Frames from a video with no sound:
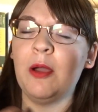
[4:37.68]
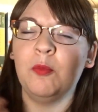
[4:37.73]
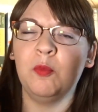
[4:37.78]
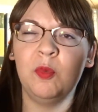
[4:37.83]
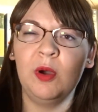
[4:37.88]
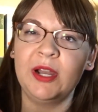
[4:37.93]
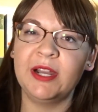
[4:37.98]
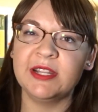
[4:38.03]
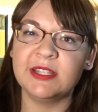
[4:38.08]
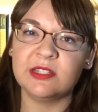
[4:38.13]

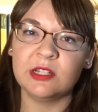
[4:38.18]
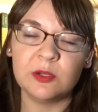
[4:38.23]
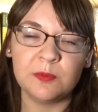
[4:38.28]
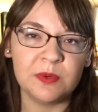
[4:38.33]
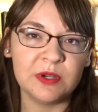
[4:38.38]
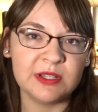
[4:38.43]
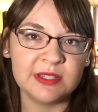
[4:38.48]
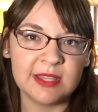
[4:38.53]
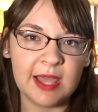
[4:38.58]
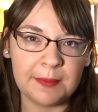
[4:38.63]
what is their
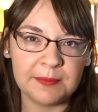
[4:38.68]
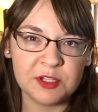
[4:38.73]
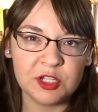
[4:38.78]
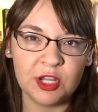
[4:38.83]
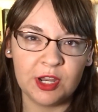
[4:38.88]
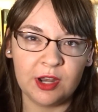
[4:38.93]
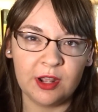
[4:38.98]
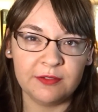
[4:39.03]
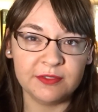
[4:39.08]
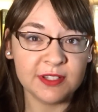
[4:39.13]

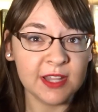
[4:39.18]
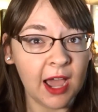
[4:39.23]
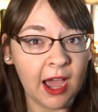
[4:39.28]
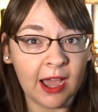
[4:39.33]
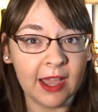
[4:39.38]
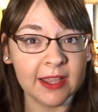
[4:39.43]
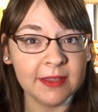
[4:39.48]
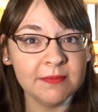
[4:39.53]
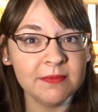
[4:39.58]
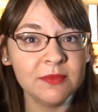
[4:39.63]
perception of
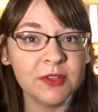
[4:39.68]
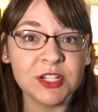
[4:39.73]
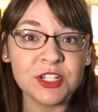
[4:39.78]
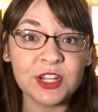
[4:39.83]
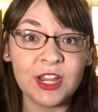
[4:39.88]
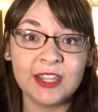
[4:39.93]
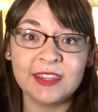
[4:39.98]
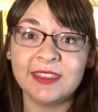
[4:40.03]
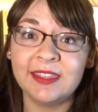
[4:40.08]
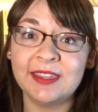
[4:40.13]
time,
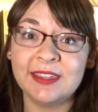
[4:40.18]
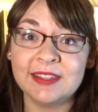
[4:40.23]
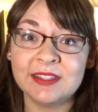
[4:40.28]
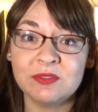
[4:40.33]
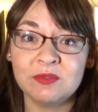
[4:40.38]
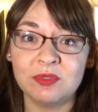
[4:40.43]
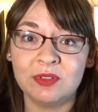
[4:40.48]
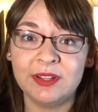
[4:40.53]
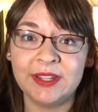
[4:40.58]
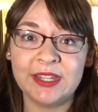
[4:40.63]
which I think
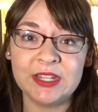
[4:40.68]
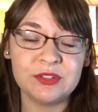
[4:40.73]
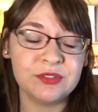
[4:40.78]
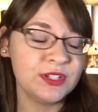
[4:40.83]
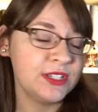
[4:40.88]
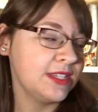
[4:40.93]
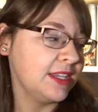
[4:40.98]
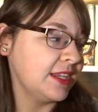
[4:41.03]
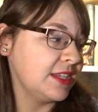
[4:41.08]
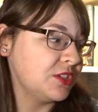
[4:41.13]
is really
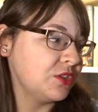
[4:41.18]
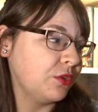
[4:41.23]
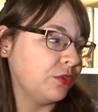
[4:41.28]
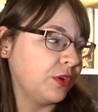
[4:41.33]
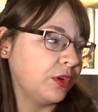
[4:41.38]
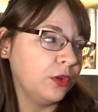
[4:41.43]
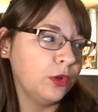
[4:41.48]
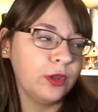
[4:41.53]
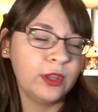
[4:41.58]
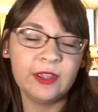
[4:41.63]
interesting. So if
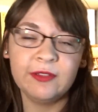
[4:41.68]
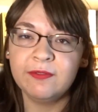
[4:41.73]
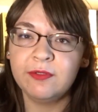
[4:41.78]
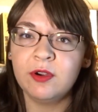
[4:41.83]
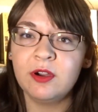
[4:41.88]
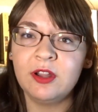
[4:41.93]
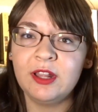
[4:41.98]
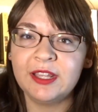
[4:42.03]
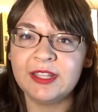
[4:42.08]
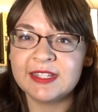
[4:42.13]
you're looking
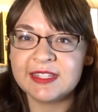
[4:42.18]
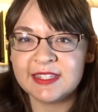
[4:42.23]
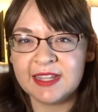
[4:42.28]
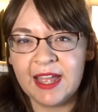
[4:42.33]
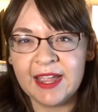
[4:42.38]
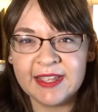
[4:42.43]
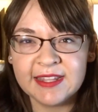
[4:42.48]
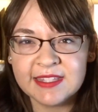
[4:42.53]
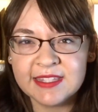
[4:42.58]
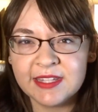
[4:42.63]
for a
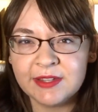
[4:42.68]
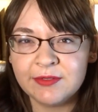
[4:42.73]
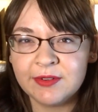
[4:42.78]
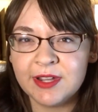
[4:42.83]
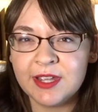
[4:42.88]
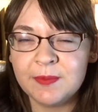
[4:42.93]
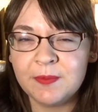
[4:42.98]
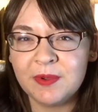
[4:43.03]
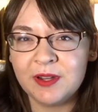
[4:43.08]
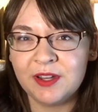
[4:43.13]
science-y
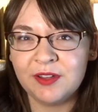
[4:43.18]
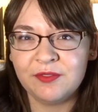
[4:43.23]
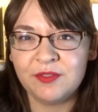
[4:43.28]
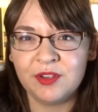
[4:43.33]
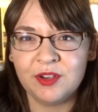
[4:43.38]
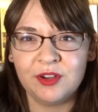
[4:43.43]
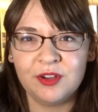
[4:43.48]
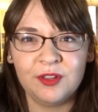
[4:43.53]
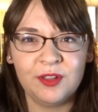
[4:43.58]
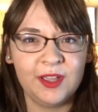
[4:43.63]
read, but if
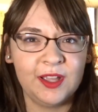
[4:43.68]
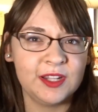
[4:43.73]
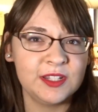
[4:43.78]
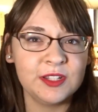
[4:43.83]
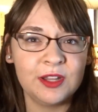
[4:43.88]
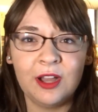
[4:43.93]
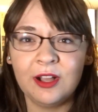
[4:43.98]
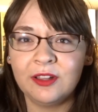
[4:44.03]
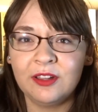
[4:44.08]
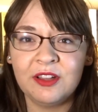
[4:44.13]
you're a
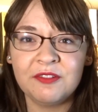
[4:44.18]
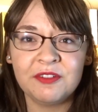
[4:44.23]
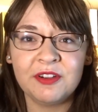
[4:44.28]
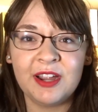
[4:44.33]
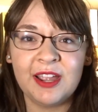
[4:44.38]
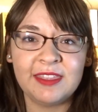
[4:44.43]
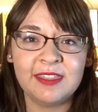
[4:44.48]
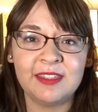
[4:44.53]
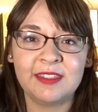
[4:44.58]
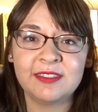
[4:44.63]
dog lover,
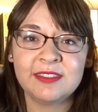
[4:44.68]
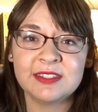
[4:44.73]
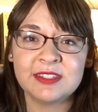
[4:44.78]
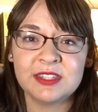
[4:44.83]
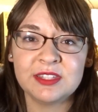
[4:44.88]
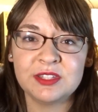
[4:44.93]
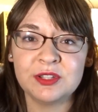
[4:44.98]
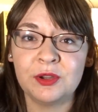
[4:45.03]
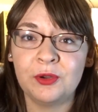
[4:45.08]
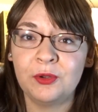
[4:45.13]
I think this
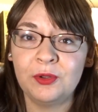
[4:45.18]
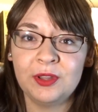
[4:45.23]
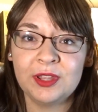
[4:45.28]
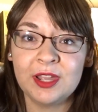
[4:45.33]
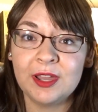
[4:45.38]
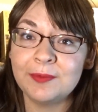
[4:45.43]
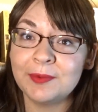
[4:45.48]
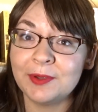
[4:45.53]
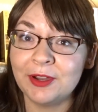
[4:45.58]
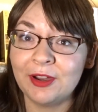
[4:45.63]
is totally
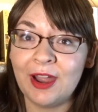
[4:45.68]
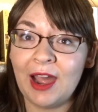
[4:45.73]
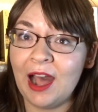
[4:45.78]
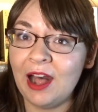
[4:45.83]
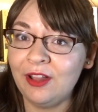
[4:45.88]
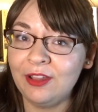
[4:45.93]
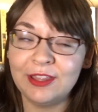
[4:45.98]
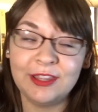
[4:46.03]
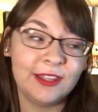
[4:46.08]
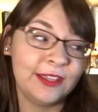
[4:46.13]
up your
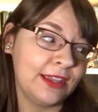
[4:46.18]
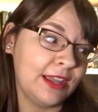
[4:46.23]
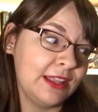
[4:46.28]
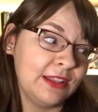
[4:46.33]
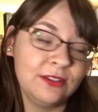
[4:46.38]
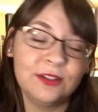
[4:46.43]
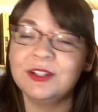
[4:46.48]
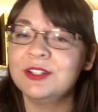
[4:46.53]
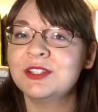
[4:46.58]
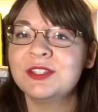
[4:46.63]
alley. I
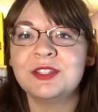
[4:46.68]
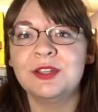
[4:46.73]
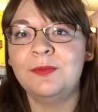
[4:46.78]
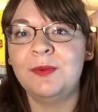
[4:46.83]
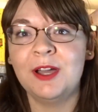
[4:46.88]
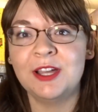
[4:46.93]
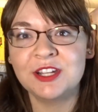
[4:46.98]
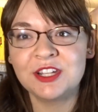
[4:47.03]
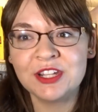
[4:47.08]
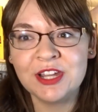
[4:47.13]
learned so
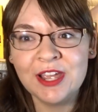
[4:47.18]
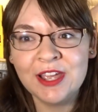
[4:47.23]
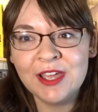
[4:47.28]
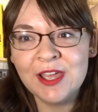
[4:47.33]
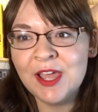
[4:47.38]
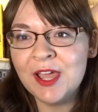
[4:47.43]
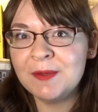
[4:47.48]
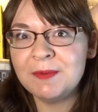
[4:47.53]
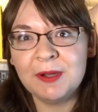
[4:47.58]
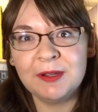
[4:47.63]
much
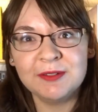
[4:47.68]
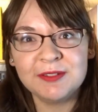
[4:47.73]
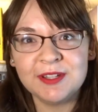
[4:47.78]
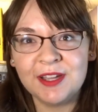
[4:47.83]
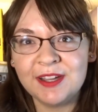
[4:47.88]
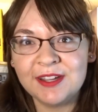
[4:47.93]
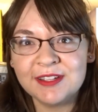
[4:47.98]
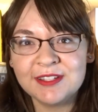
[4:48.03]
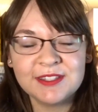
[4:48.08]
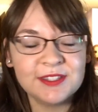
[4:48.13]
about
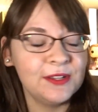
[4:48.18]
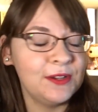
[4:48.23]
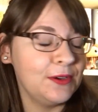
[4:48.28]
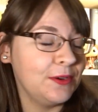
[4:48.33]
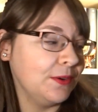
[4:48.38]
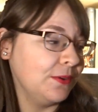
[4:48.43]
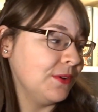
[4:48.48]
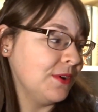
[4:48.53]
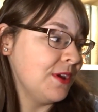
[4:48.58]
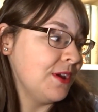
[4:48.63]
dogs.
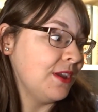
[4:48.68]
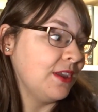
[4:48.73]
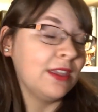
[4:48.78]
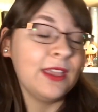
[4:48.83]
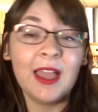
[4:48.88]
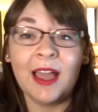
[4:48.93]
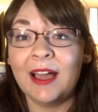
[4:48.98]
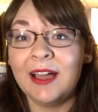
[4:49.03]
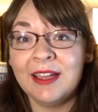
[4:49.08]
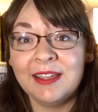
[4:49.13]
So
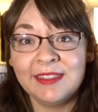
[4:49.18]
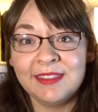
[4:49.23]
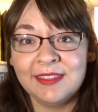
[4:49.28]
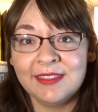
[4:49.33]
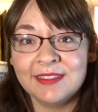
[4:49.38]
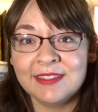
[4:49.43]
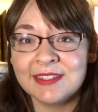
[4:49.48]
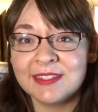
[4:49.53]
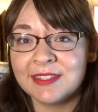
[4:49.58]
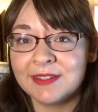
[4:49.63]
yeah, I
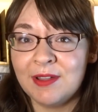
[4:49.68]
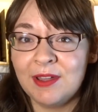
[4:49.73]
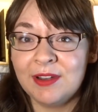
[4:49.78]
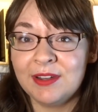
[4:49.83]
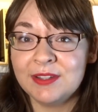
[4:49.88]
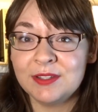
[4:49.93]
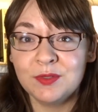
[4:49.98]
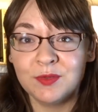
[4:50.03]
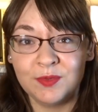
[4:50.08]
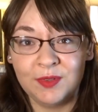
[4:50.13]
think this one
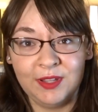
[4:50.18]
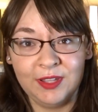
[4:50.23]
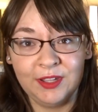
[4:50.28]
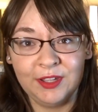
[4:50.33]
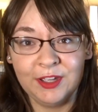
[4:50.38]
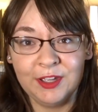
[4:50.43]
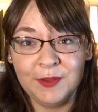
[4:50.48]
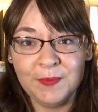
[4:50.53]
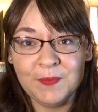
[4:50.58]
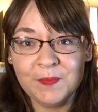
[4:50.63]
is really
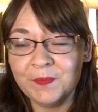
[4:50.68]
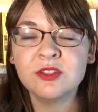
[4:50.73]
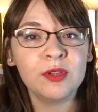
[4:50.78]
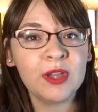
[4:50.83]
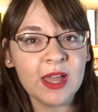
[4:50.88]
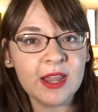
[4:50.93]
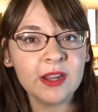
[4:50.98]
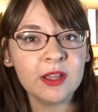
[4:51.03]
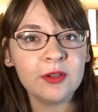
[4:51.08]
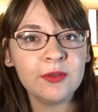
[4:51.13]
good. So
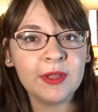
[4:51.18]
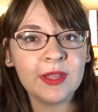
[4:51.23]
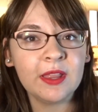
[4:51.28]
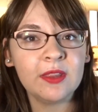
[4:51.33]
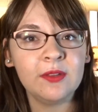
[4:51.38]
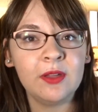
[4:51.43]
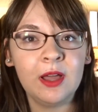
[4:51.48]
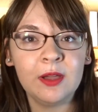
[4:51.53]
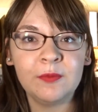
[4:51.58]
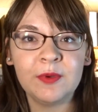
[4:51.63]
kind of going
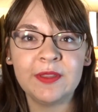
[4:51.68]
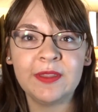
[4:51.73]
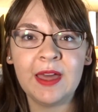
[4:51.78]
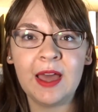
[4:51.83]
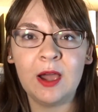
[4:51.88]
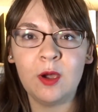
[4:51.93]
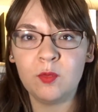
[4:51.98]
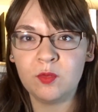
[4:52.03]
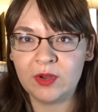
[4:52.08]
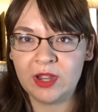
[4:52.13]
along with
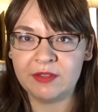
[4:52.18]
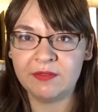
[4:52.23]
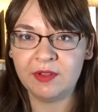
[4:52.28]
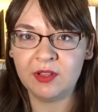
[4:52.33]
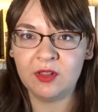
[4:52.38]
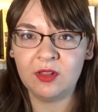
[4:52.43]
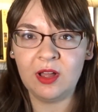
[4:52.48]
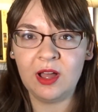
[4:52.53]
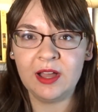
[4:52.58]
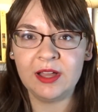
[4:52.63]
how
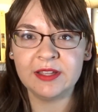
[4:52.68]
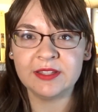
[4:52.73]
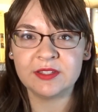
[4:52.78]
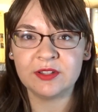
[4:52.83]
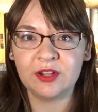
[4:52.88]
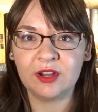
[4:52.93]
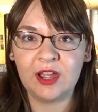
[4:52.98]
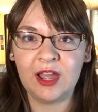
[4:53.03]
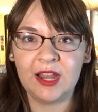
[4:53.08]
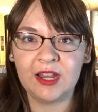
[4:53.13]
Ravenclaws
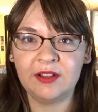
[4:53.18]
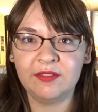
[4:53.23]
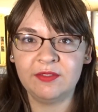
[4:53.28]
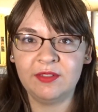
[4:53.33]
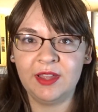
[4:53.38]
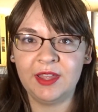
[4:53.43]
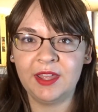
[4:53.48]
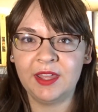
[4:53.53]
are kind of